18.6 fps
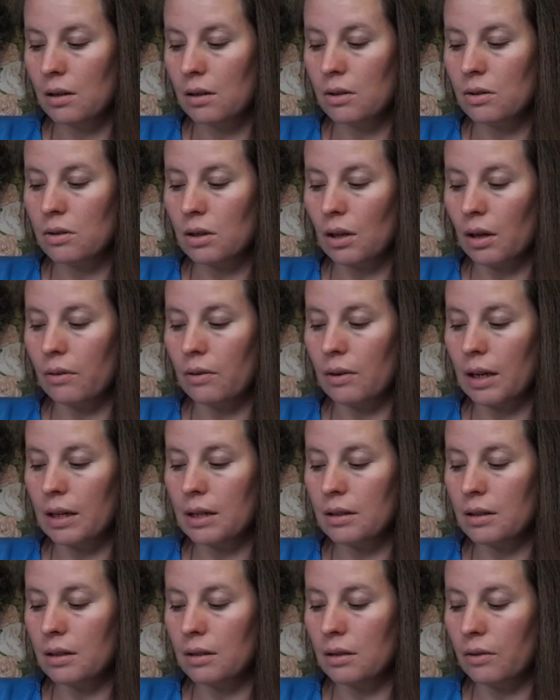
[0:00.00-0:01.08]
So that
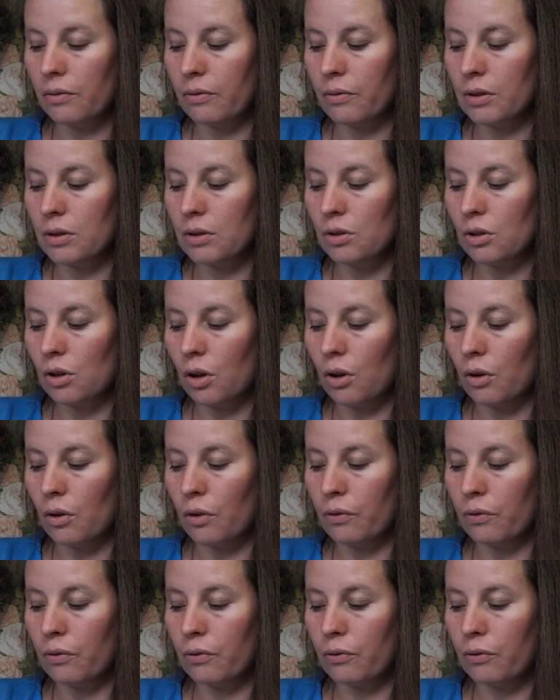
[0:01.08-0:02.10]
is a difference of